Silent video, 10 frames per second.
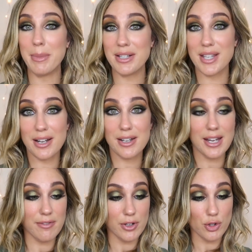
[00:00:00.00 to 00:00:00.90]
I'm excited to
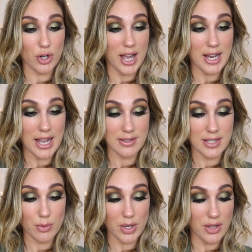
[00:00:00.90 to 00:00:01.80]
give it a try and
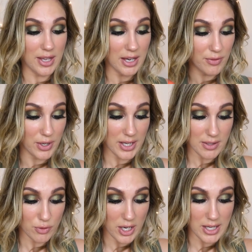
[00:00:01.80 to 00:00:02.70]
see what I think. If you guys
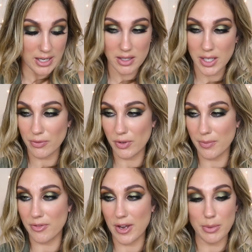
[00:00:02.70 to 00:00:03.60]
have tried anything
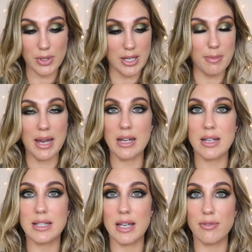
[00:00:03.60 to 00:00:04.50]
from Fable and
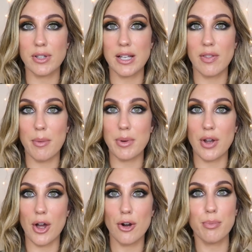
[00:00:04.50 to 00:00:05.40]
Mane, definitely let me
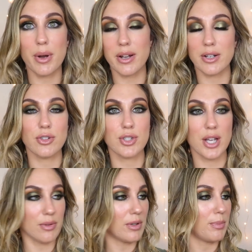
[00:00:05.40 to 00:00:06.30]
know, but I just
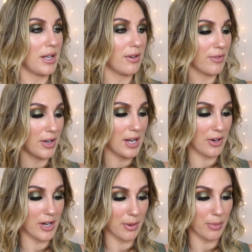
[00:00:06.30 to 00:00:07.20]
thought it would be a fun
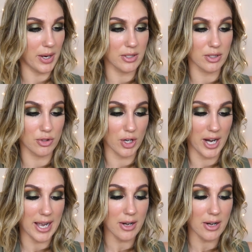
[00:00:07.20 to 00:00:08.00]
hair care brand to try